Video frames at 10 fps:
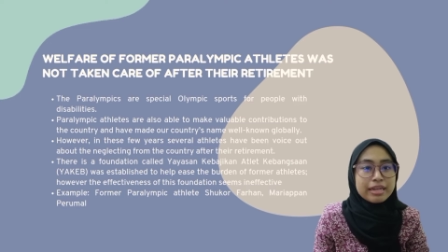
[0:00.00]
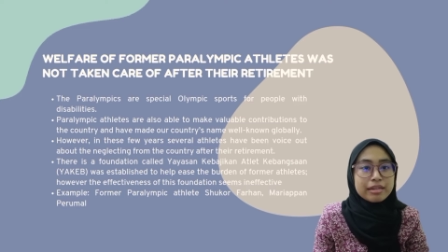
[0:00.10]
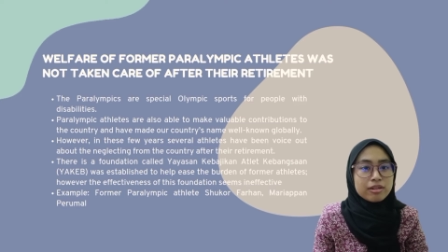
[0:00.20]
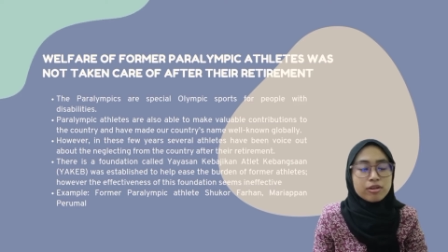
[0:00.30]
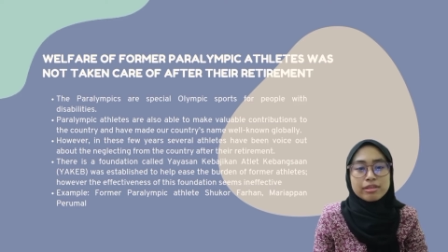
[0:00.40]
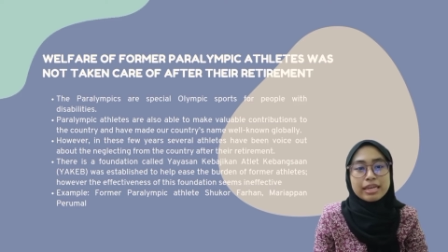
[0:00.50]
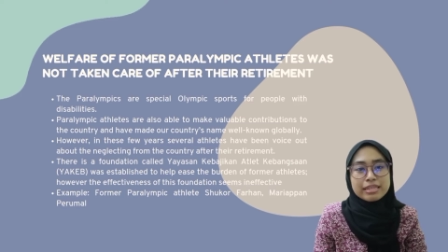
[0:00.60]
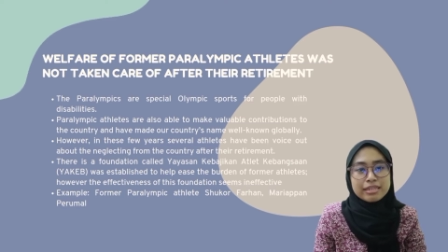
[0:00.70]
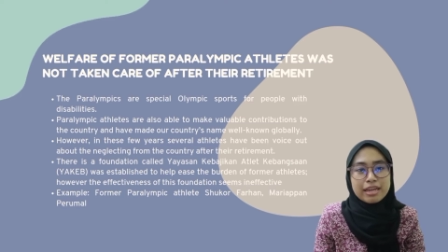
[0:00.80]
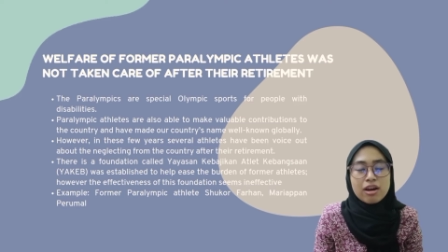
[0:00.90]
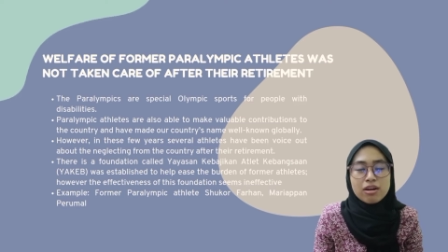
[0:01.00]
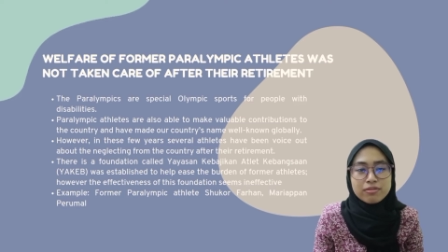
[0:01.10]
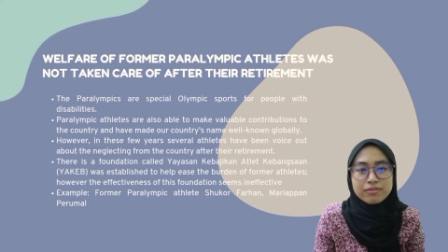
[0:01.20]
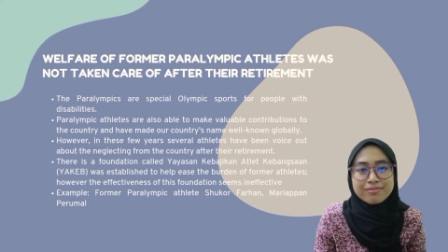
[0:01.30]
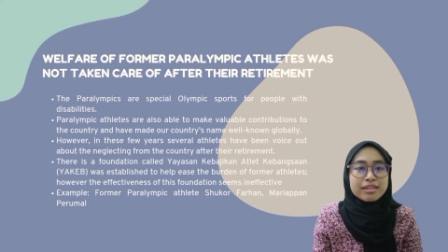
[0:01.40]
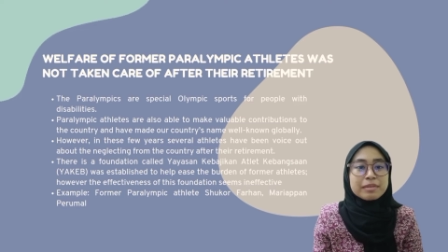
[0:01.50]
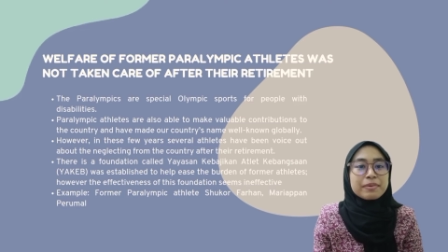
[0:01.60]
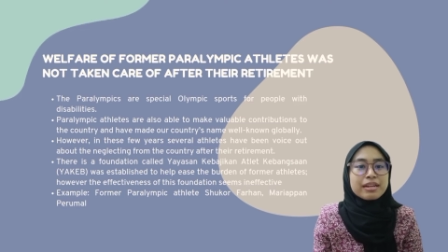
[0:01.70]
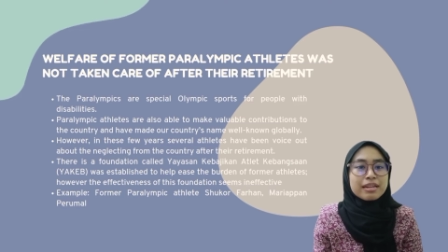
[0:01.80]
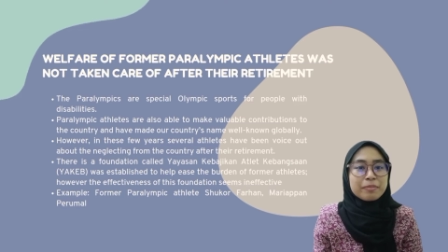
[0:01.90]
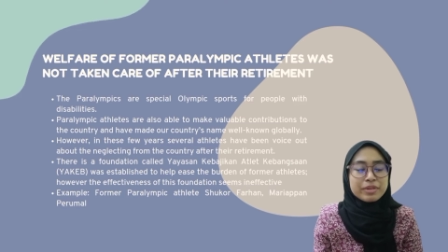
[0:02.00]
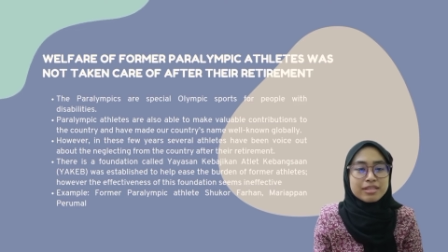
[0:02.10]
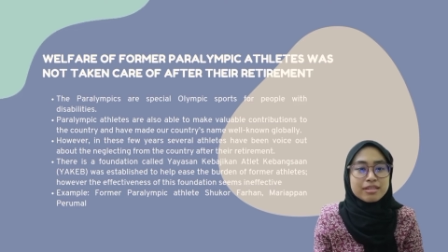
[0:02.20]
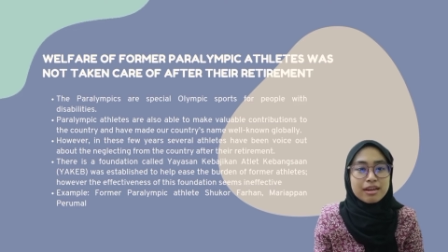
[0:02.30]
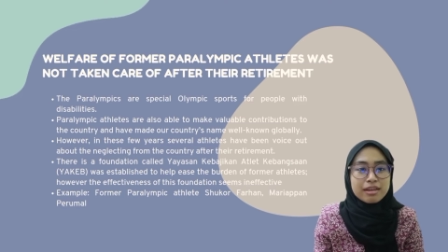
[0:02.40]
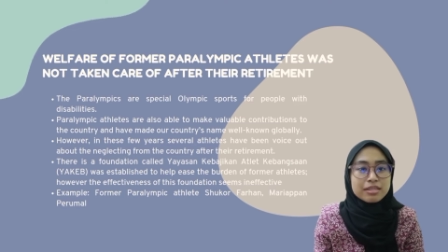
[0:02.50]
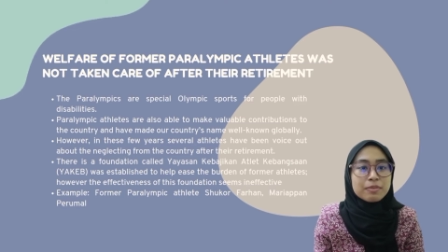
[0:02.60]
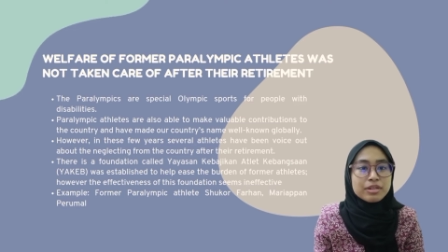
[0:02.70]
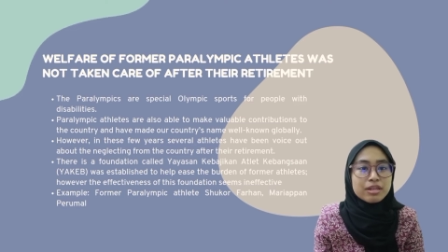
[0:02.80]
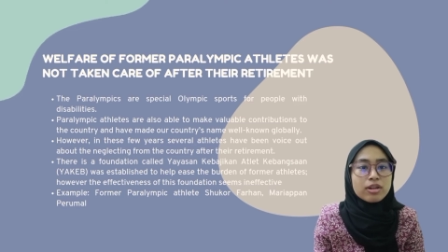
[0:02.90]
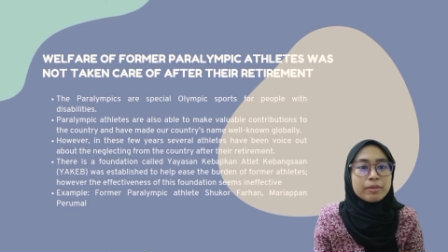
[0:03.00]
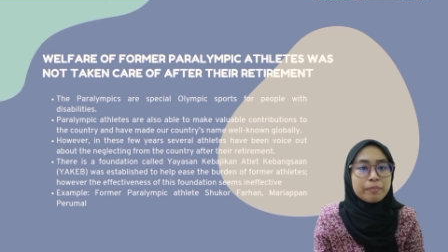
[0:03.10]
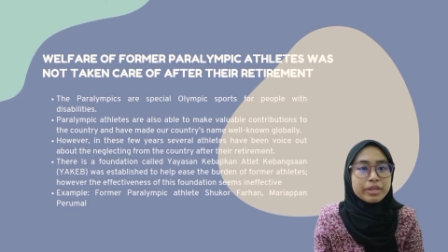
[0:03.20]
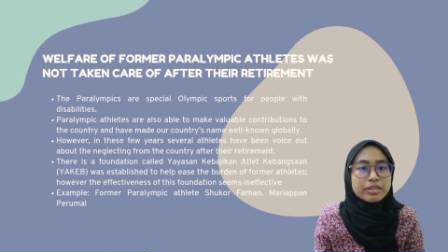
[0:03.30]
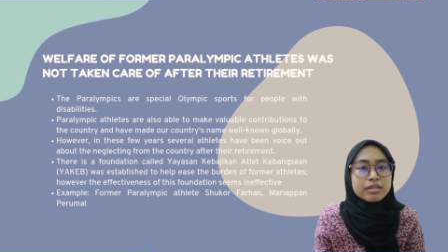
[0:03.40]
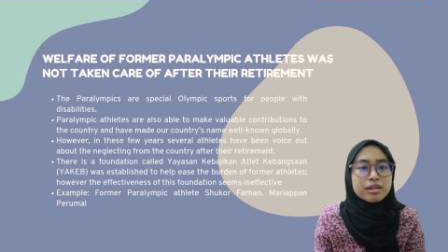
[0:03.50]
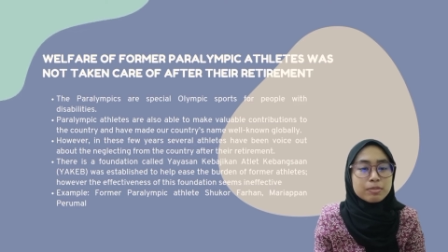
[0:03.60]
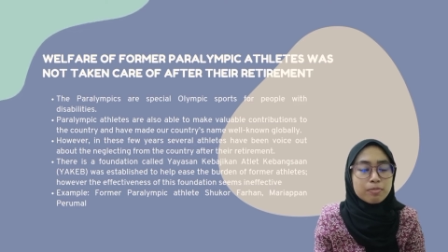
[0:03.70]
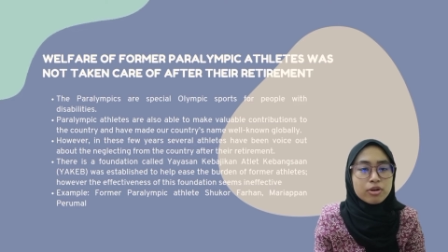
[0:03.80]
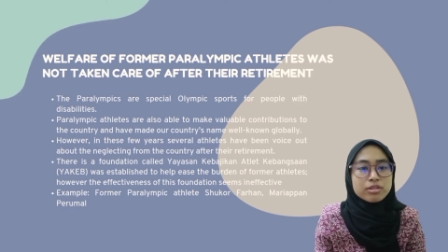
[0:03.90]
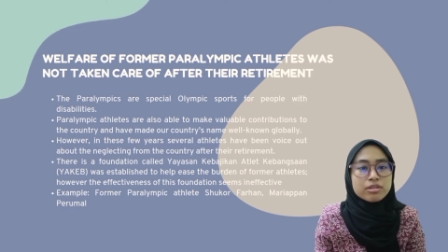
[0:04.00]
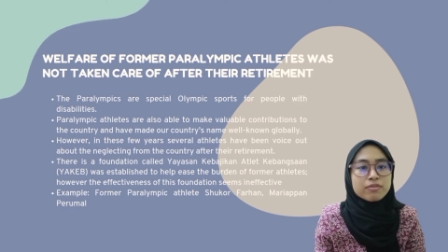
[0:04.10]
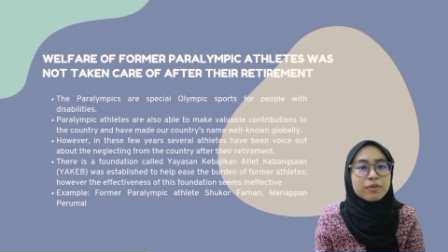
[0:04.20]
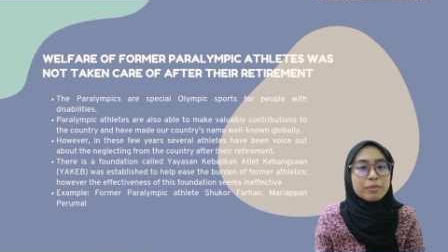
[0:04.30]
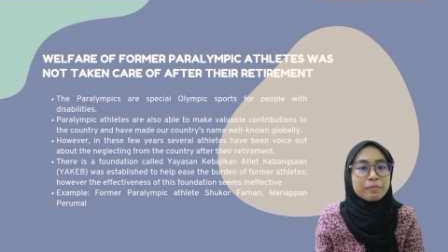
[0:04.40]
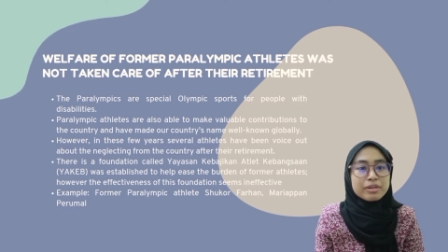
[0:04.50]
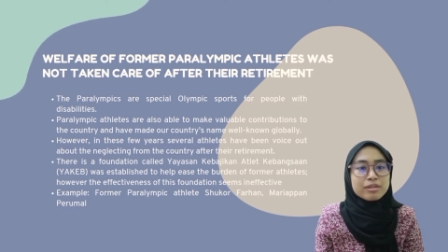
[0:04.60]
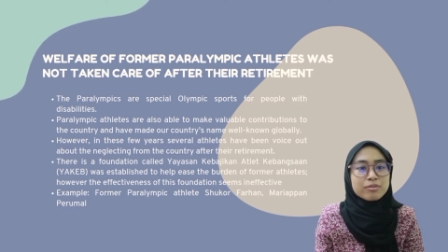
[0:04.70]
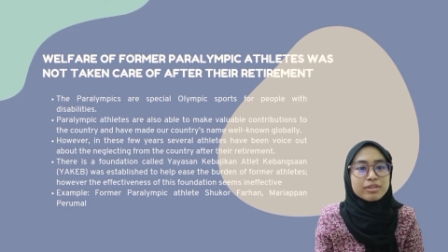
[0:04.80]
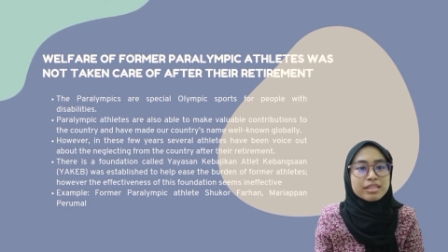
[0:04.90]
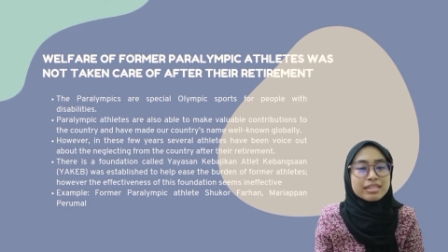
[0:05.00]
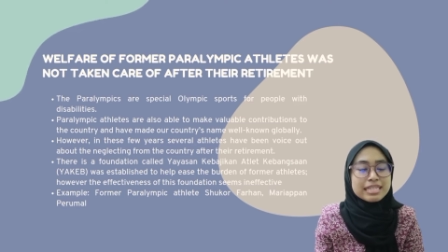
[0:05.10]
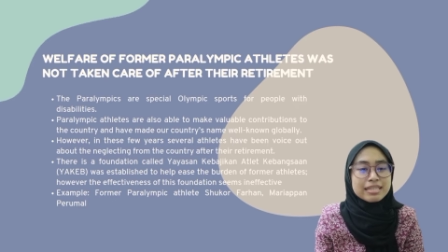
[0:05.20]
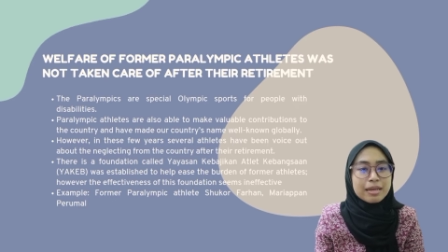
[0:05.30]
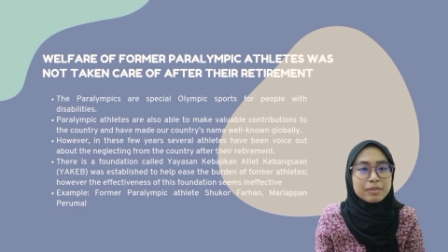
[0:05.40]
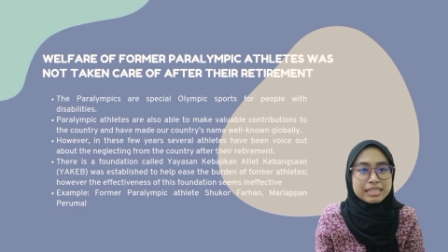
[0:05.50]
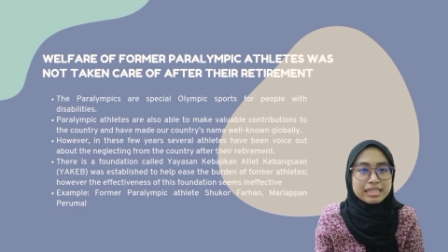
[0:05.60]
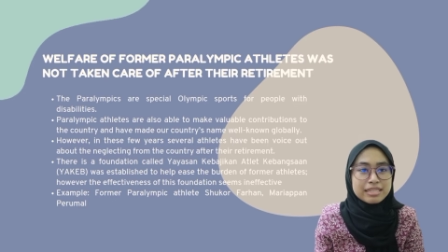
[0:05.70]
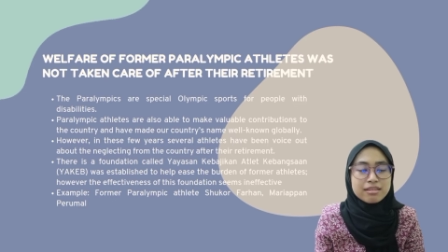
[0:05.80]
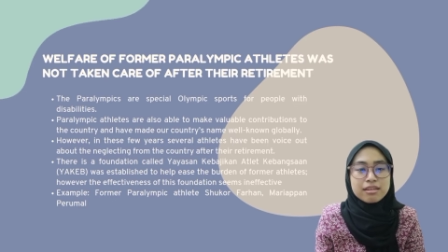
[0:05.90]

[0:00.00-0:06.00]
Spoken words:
that not taken care of. The Paralympics are Special Olympic sports for people with disabilities.